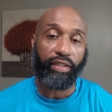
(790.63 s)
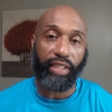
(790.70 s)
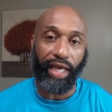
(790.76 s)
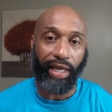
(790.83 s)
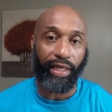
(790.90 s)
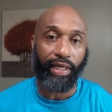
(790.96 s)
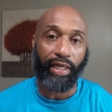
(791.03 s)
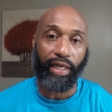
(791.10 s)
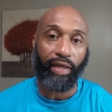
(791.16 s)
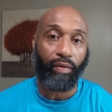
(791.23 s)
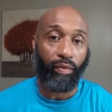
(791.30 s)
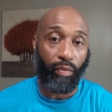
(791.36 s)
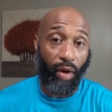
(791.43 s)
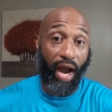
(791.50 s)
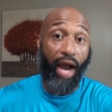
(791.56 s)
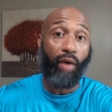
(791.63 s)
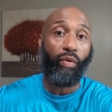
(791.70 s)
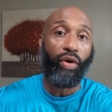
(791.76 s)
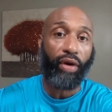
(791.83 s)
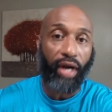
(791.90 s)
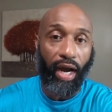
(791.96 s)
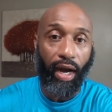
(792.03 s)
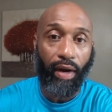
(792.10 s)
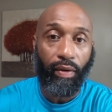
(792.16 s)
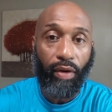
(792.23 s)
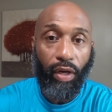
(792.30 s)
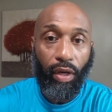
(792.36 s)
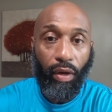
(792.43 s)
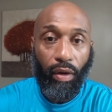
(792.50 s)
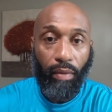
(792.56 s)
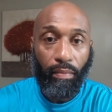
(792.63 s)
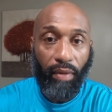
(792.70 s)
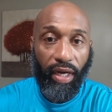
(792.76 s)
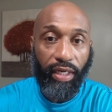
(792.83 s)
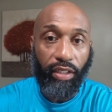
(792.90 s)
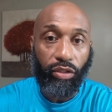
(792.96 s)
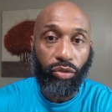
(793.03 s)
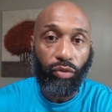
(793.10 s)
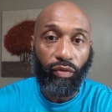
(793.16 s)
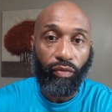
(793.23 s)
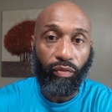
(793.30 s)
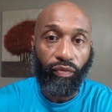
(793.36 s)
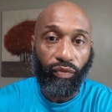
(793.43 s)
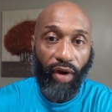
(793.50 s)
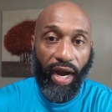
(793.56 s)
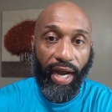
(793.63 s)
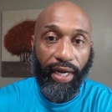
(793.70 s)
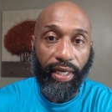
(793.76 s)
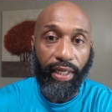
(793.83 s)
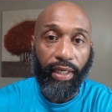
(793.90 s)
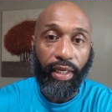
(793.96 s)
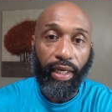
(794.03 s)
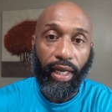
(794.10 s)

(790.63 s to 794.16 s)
technically, why I work out Monday through Friday.